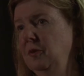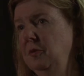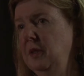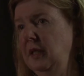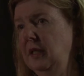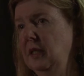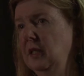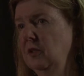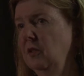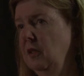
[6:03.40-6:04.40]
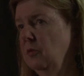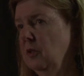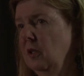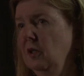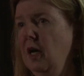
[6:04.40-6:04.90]
would be. So there
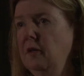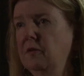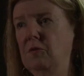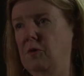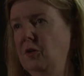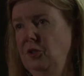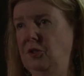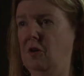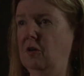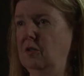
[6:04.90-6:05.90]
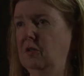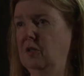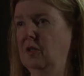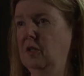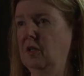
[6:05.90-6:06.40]
was a lot of crosstalk.
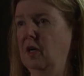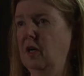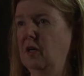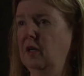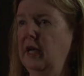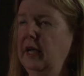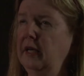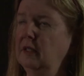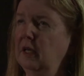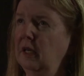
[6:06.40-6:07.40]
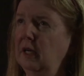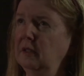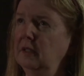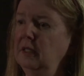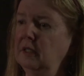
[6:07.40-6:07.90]
Uh, and I
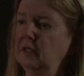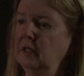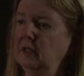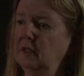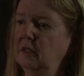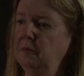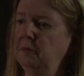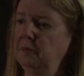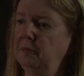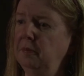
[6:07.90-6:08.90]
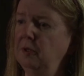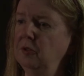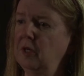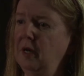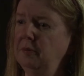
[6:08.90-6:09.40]
think in the
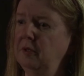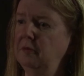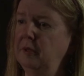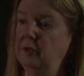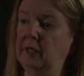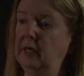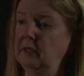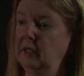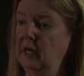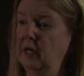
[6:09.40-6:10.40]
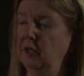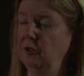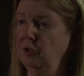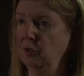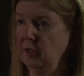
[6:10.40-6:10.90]
postoperative period and
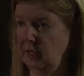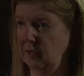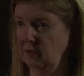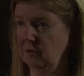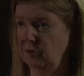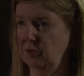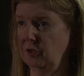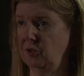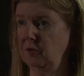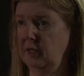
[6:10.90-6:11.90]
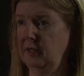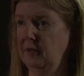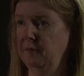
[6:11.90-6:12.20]
during surgery,